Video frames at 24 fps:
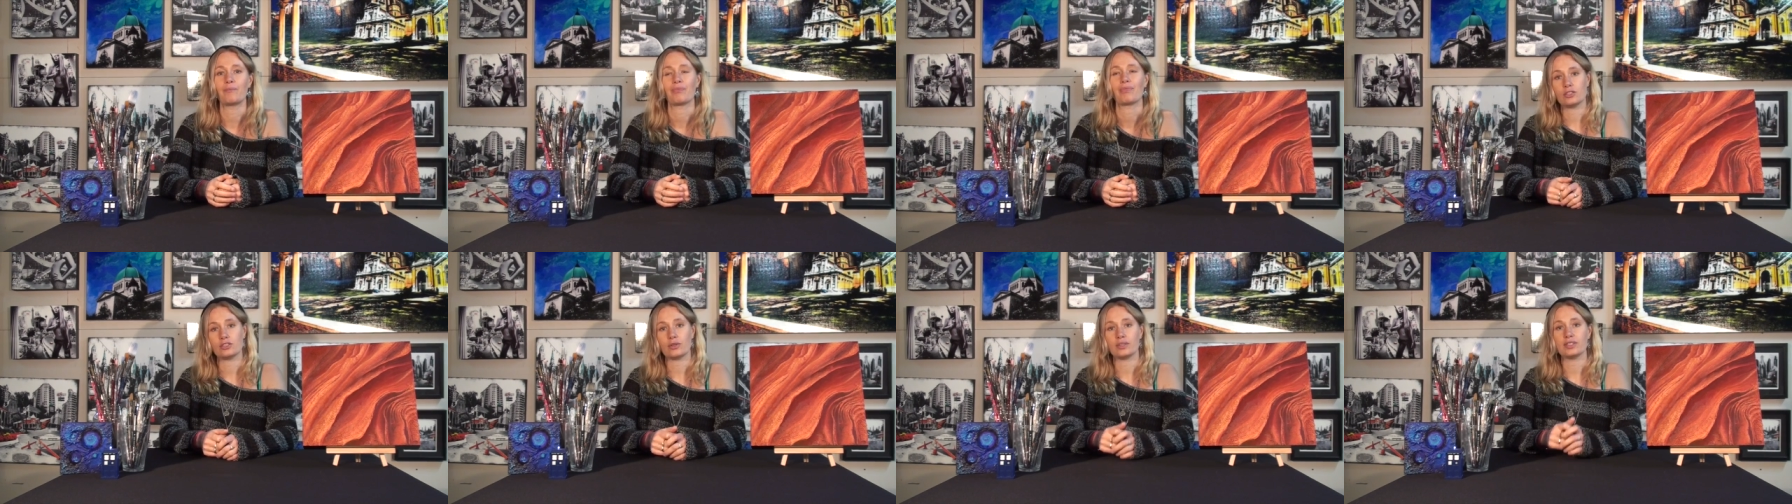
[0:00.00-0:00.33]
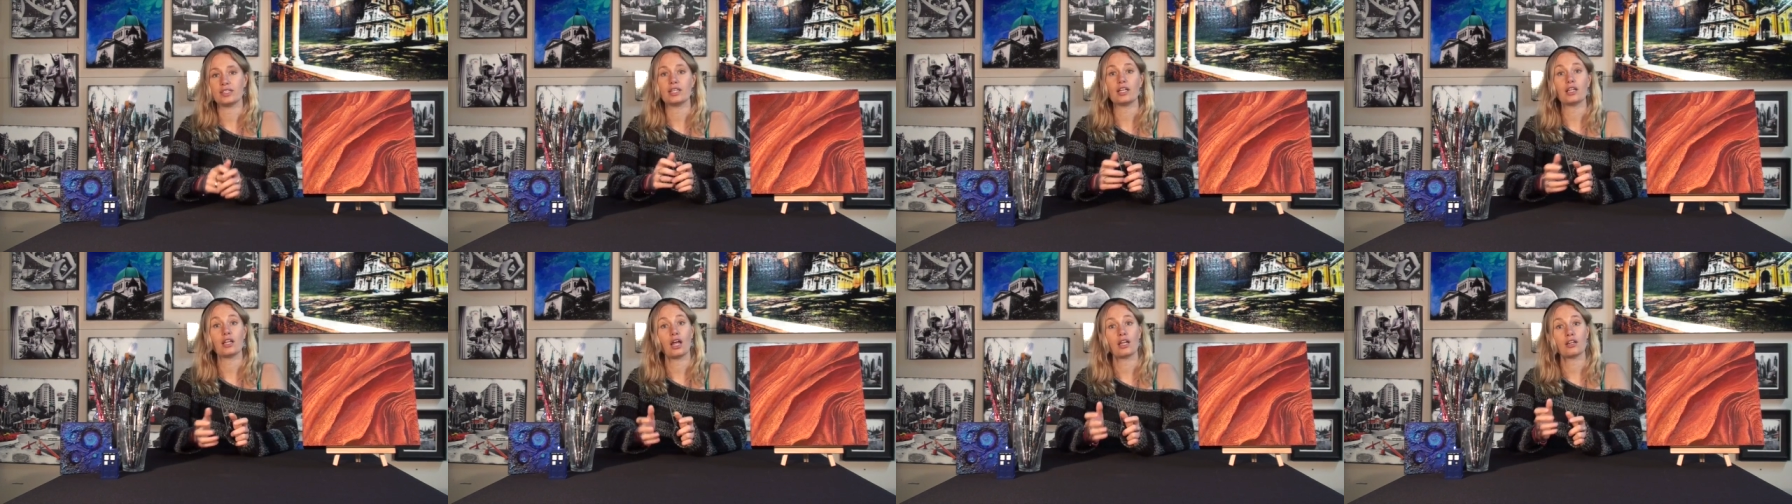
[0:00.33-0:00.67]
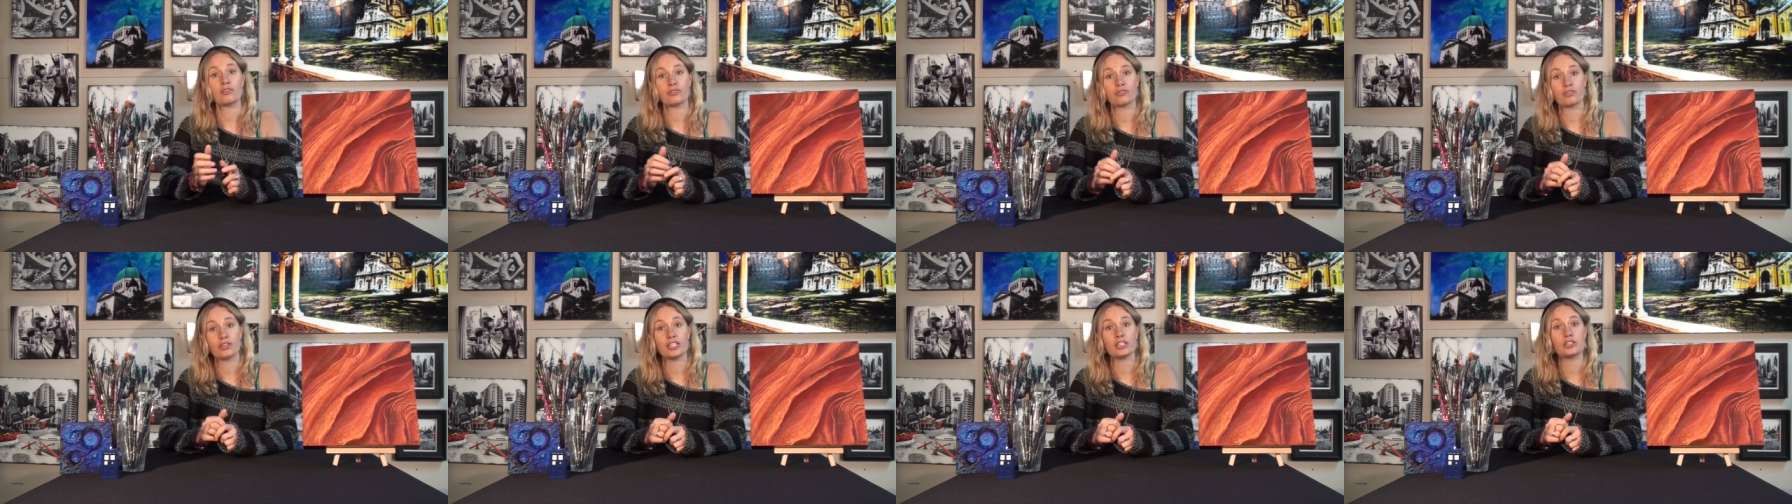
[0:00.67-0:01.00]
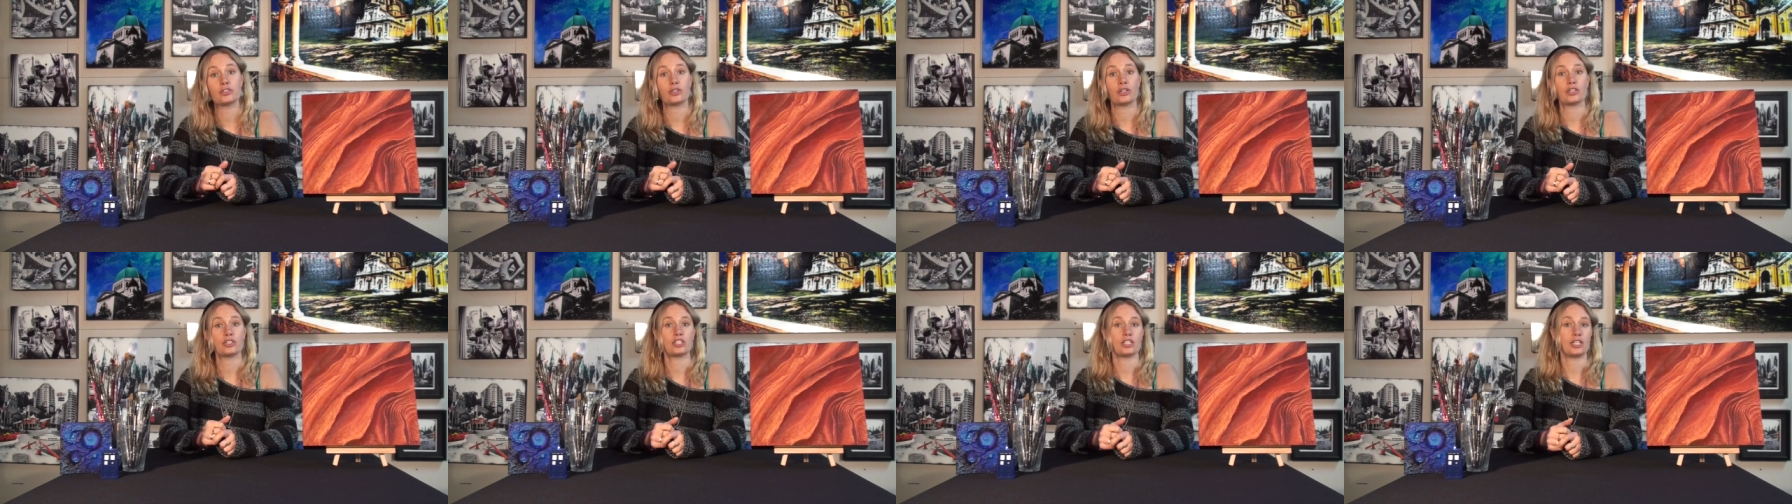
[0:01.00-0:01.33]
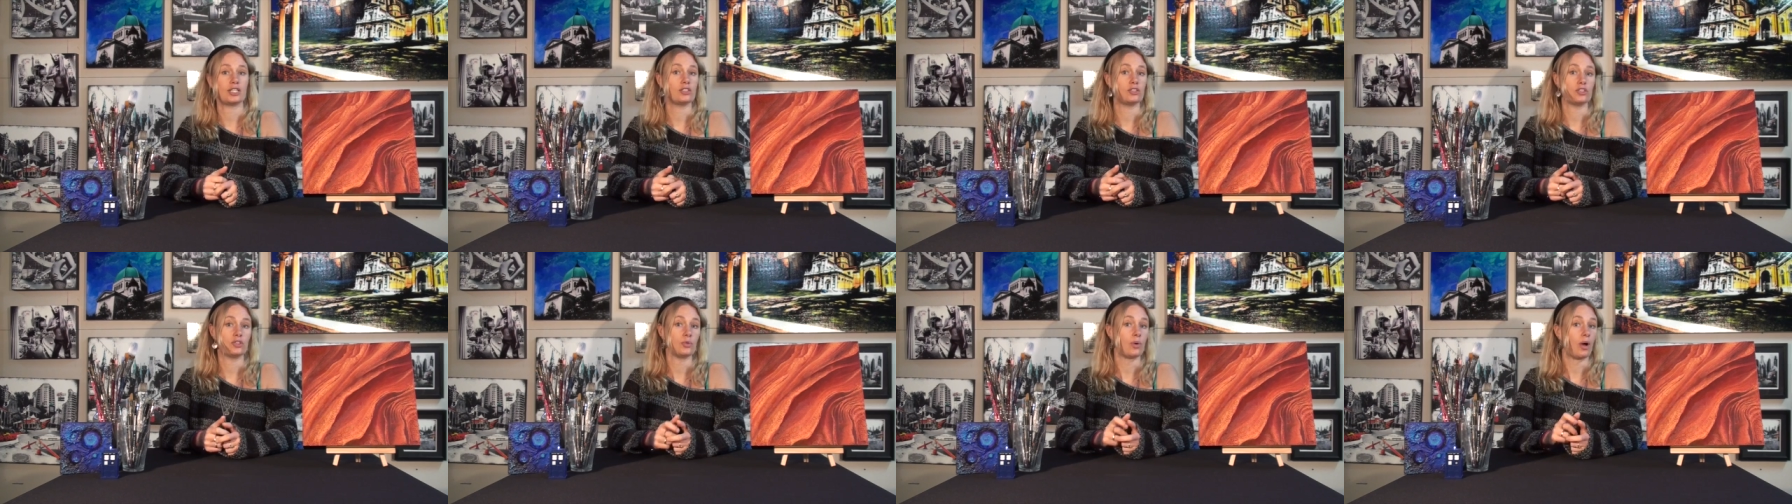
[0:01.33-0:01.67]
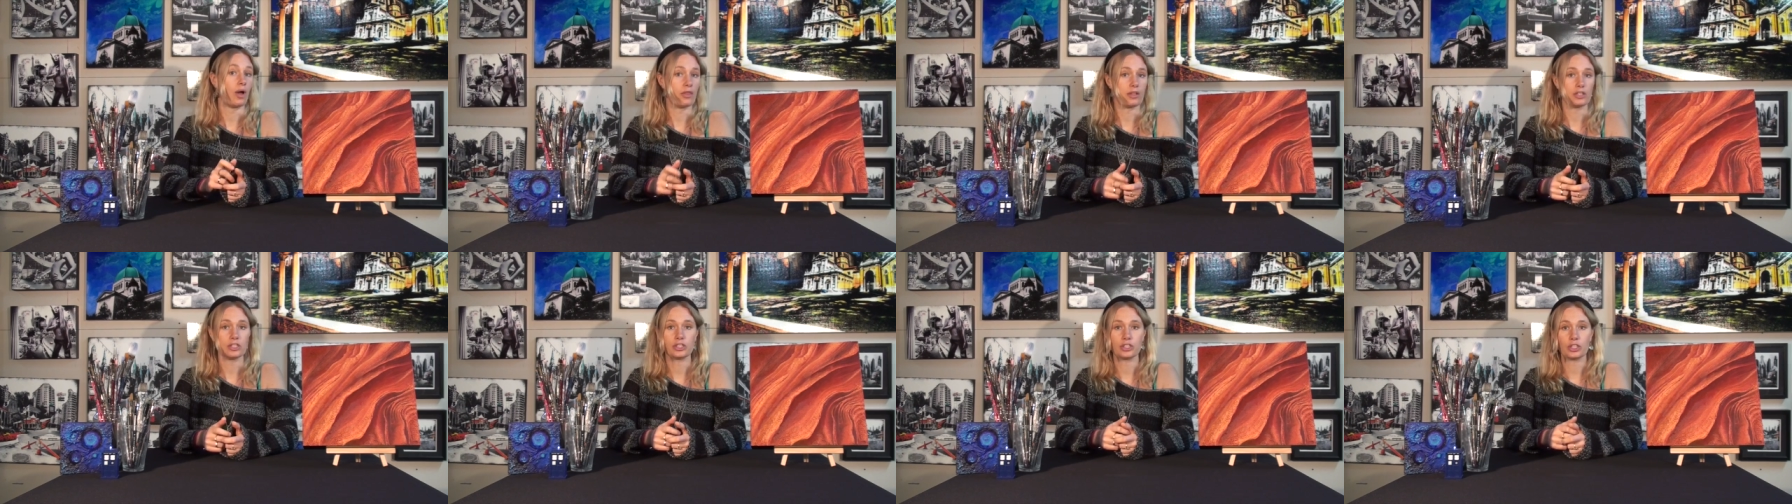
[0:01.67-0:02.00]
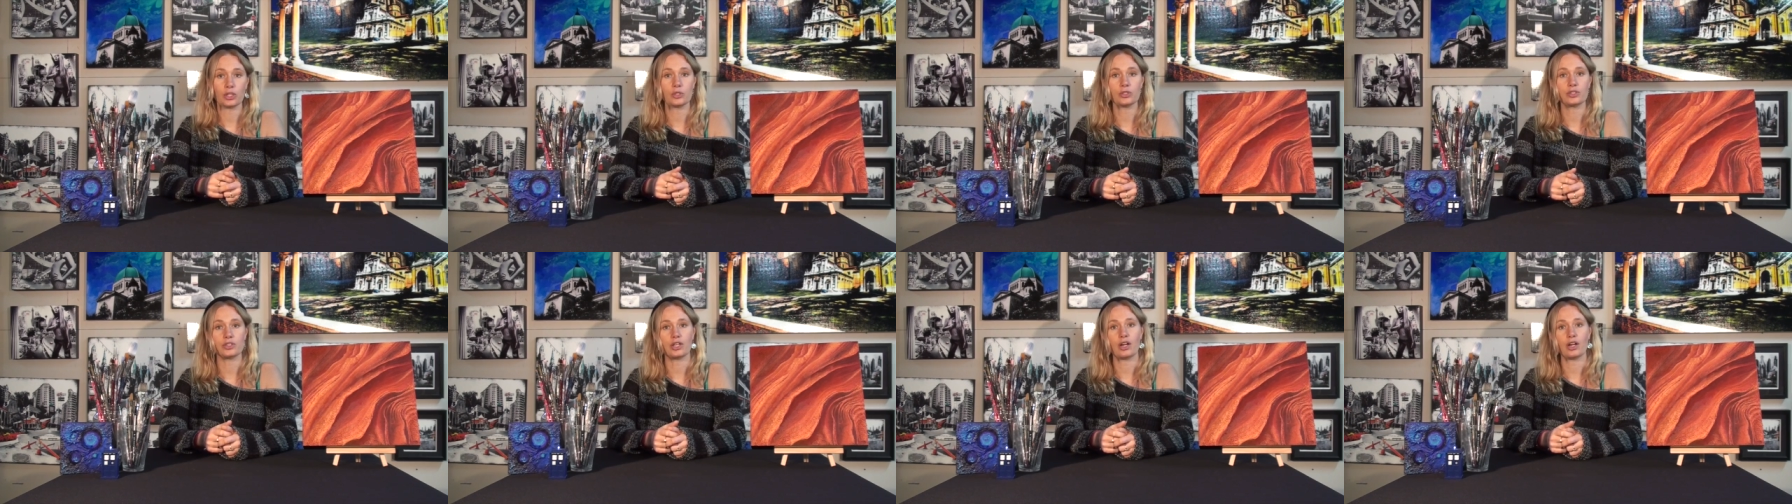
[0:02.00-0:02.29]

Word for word: So I did a lot of research into other shows